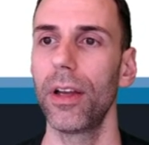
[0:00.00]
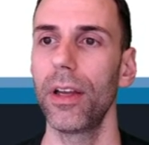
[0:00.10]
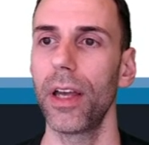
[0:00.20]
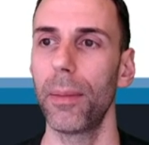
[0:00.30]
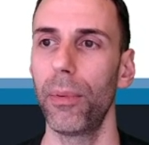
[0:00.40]

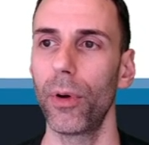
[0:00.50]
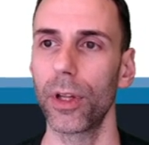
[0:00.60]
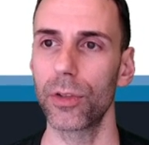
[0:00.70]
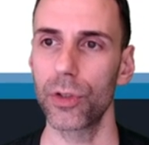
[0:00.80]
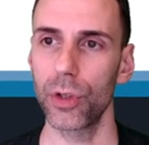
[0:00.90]
and put a
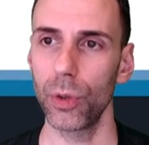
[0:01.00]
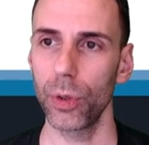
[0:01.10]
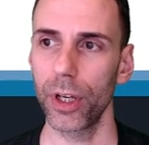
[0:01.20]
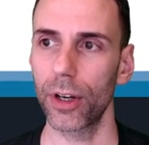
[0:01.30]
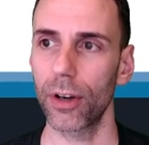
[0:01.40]
two
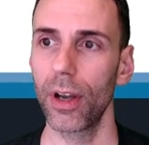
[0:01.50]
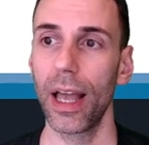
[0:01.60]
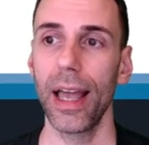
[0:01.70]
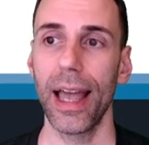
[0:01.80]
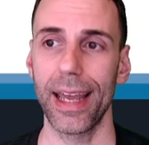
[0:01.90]
here.
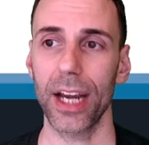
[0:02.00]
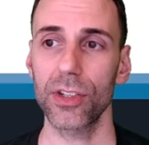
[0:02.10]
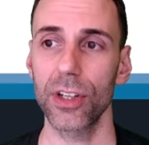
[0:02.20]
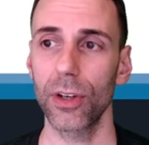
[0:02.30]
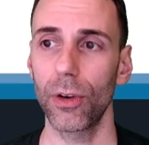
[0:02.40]
And I
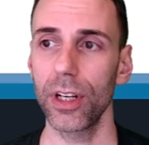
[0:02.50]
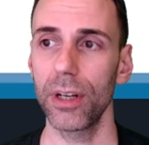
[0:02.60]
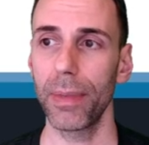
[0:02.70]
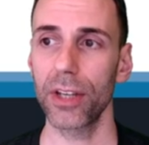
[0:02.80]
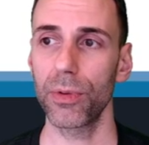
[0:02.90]
actually don't need to
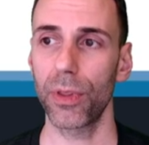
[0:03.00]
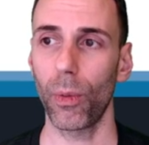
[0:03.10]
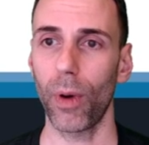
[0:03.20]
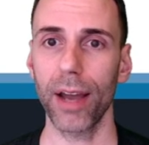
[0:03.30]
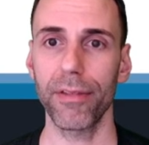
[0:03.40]
mess with the
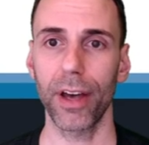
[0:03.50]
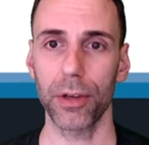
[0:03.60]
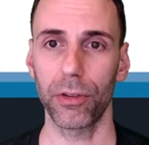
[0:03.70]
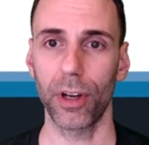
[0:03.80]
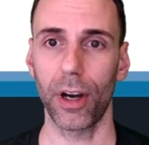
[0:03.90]
Y
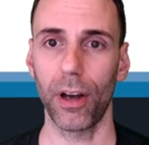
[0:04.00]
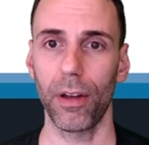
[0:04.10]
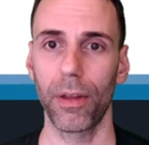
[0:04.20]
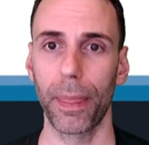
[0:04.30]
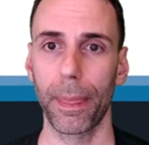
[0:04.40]
values at all.
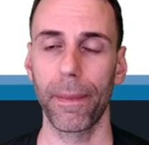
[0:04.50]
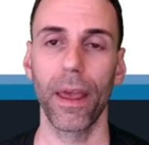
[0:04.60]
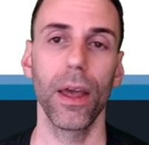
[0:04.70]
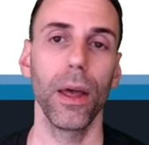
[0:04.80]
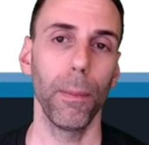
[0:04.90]

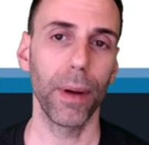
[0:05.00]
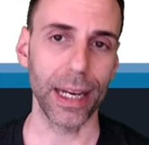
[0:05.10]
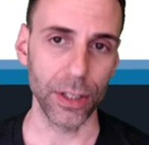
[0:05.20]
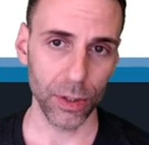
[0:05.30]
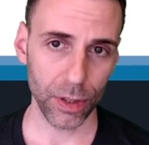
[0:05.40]
But I
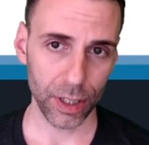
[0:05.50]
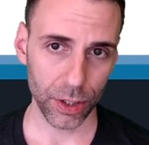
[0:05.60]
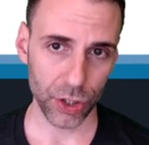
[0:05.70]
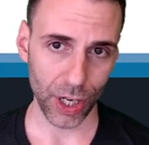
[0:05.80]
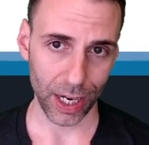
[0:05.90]
do need to
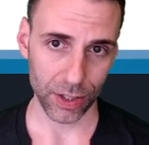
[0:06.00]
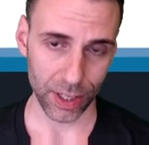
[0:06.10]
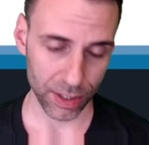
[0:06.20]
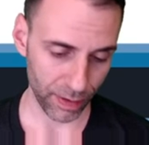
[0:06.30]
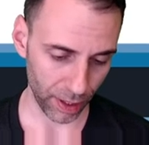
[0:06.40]
change
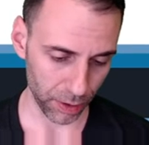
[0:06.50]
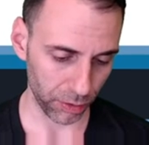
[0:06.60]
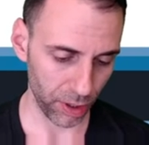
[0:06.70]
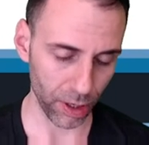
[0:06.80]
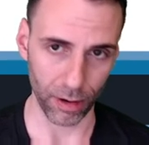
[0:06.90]
these values here.